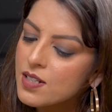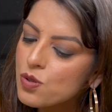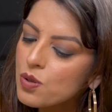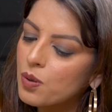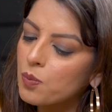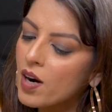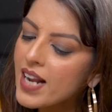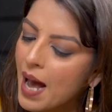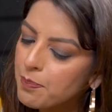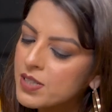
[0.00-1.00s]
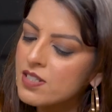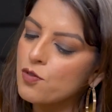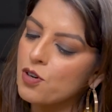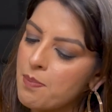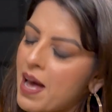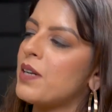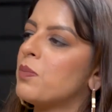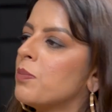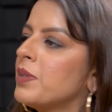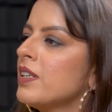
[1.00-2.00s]
So what happens if you're a married
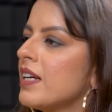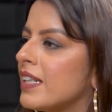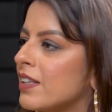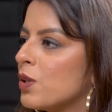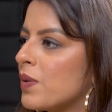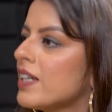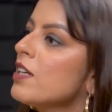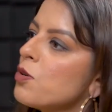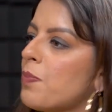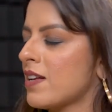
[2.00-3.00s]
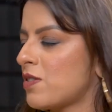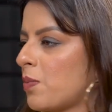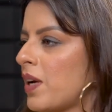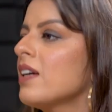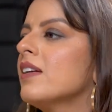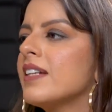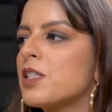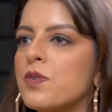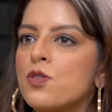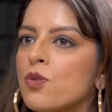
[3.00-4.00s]
woman in the UAE and you pass away?
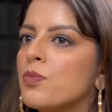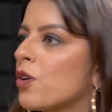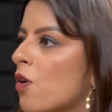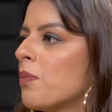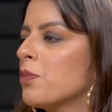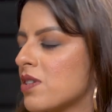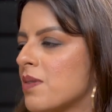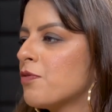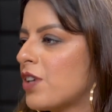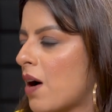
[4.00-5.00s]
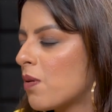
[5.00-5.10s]
Let's presume you're non-Muslim for now.